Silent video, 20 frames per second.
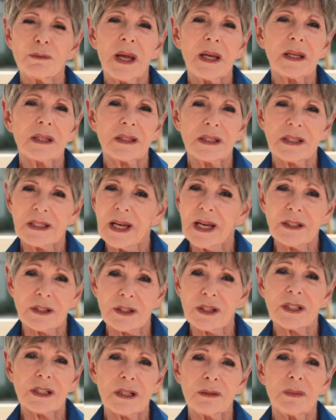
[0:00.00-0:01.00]
makes
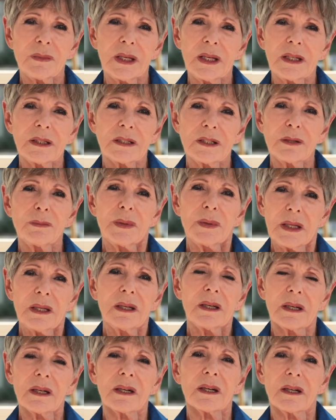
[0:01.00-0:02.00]
sense to me to be
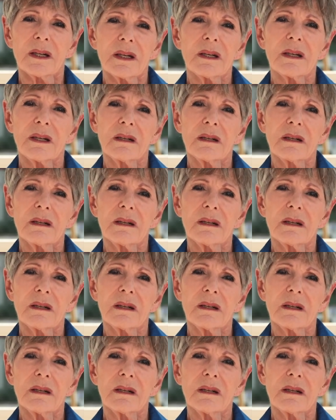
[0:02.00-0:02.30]
here.